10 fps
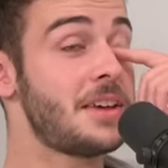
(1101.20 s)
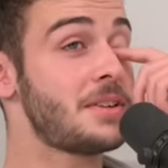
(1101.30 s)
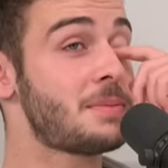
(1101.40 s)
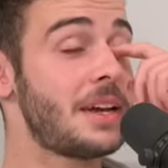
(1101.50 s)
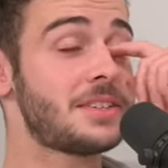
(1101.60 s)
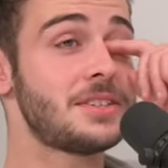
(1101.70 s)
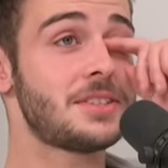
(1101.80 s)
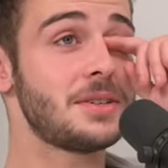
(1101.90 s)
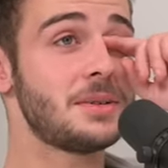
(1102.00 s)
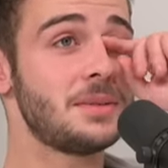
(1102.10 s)
Those places
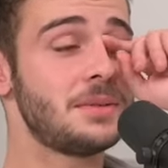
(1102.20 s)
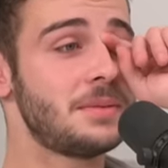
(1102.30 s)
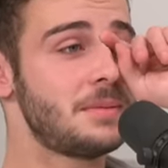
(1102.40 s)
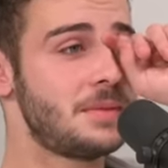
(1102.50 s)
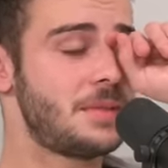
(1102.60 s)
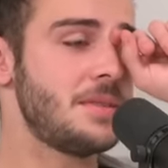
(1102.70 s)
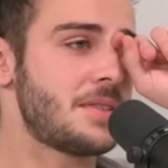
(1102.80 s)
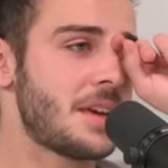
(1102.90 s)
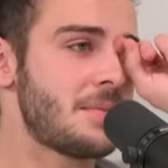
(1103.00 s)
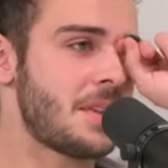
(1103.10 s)
do do the
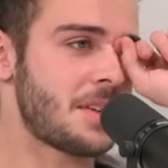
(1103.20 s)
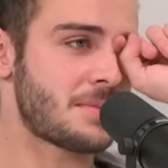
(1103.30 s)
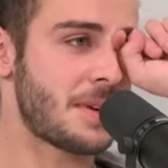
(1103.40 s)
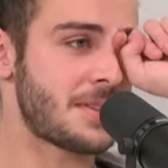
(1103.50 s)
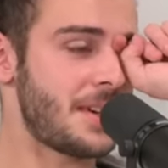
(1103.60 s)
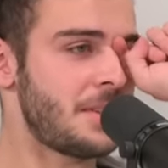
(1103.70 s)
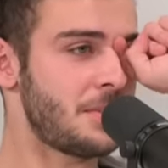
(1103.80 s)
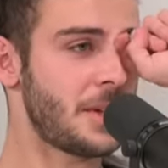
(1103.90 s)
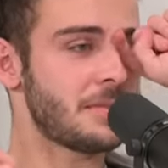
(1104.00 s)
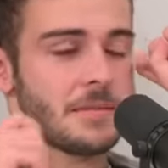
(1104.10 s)
same things basically normally.